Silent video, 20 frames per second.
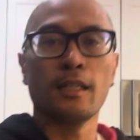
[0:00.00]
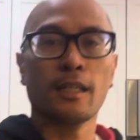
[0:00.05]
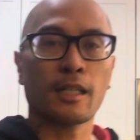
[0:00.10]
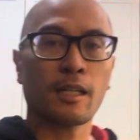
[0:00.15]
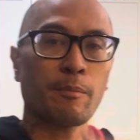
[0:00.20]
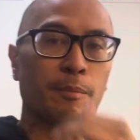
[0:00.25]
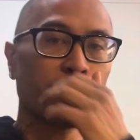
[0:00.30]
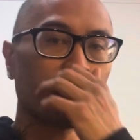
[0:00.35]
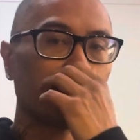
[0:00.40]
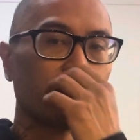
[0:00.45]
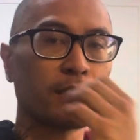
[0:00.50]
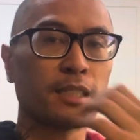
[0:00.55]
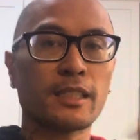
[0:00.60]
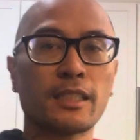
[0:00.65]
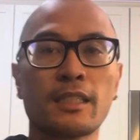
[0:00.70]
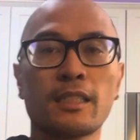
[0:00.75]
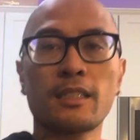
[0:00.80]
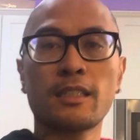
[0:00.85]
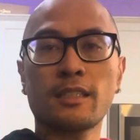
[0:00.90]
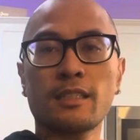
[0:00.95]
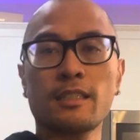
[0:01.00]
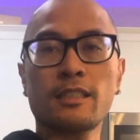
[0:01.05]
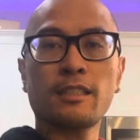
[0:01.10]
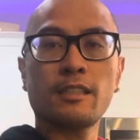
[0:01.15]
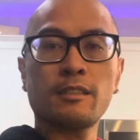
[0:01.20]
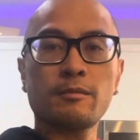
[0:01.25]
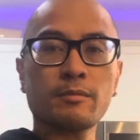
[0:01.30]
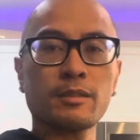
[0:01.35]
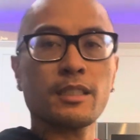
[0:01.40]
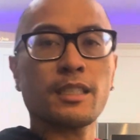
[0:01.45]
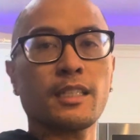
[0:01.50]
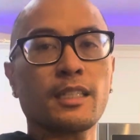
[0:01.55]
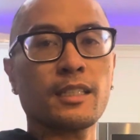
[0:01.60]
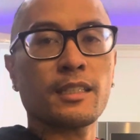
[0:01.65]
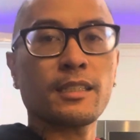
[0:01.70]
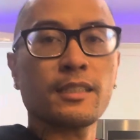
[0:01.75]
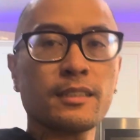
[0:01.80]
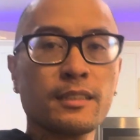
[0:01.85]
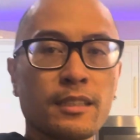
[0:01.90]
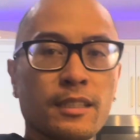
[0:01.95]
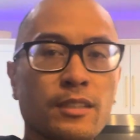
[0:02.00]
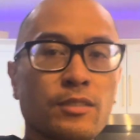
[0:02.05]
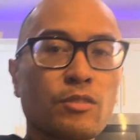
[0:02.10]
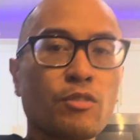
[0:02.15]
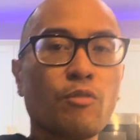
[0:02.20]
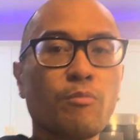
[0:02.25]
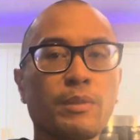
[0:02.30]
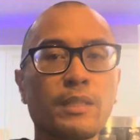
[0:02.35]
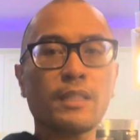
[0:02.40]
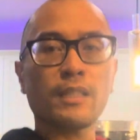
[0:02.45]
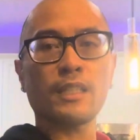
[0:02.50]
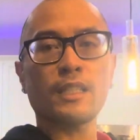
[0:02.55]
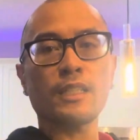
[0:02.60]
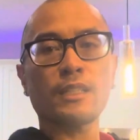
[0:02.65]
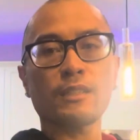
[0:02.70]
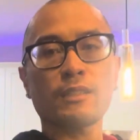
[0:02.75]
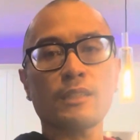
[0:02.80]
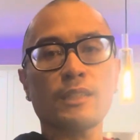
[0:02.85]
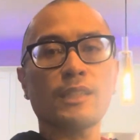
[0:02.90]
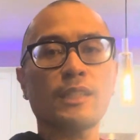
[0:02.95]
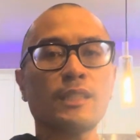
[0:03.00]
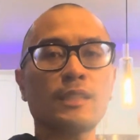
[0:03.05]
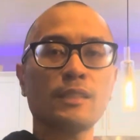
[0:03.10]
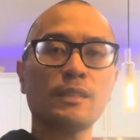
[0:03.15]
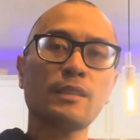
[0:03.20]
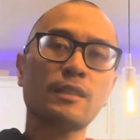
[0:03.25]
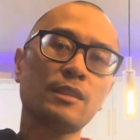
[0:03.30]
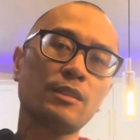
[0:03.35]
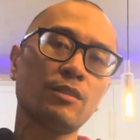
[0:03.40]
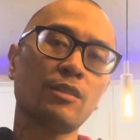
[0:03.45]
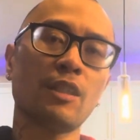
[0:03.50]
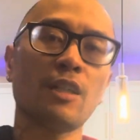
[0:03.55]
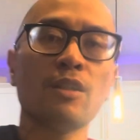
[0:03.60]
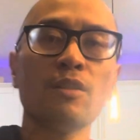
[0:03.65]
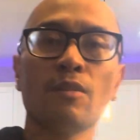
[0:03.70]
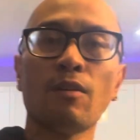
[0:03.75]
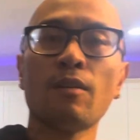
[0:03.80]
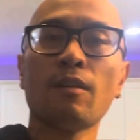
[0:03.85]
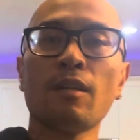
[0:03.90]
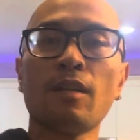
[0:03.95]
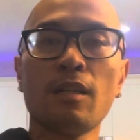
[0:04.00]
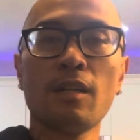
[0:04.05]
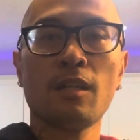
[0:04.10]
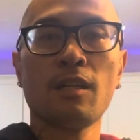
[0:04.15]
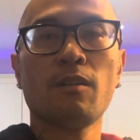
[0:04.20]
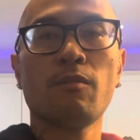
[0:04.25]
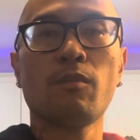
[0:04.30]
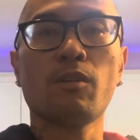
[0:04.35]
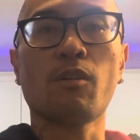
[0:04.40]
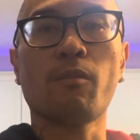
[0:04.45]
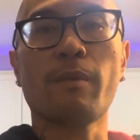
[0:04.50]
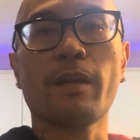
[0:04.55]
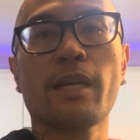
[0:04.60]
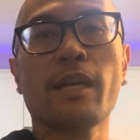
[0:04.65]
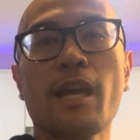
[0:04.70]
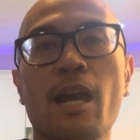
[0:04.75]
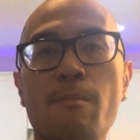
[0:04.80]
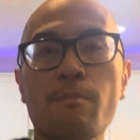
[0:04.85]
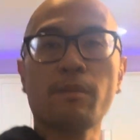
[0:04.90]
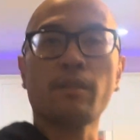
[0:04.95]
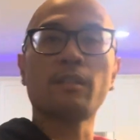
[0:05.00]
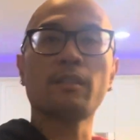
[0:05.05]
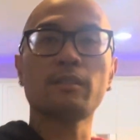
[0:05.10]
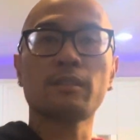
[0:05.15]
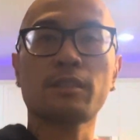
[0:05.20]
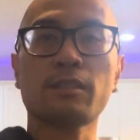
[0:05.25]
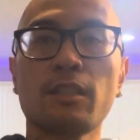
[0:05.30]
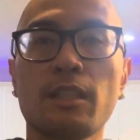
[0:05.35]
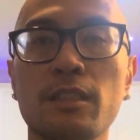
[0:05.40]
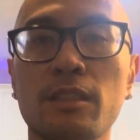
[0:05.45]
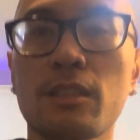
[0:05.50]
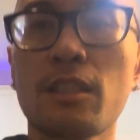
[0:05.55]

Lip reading: Gotta make dinner. You know what I'm saying? Dinner's gonna be lit, and you know, we're gonna make it happen. So let's.